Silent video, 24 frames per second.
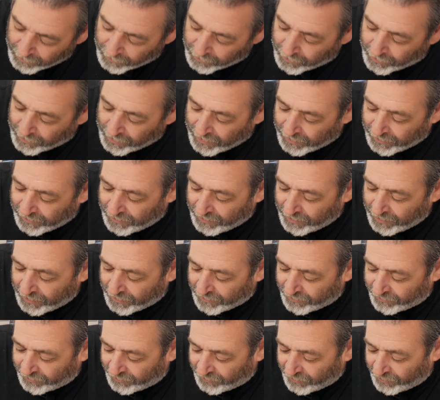Go ahead and
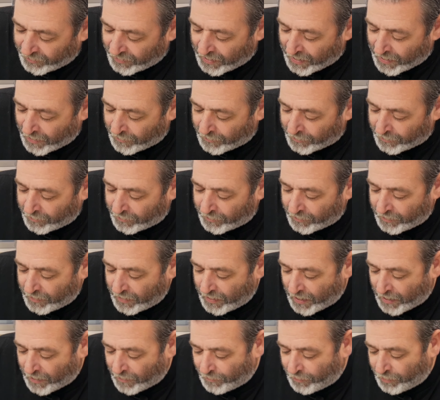get our
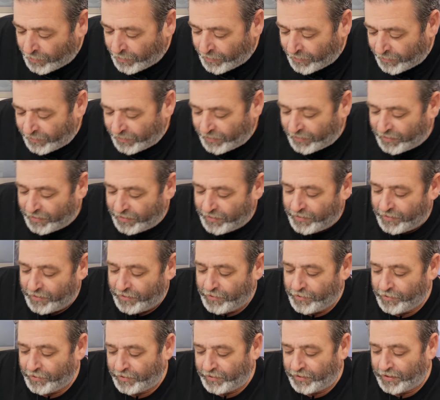output
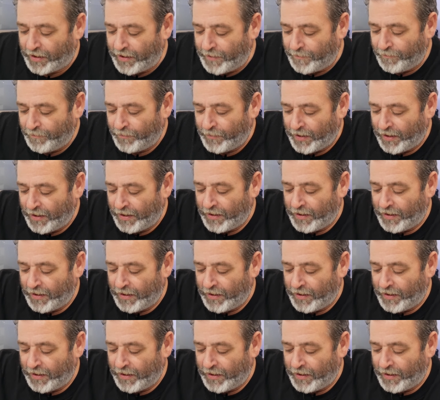hooked up.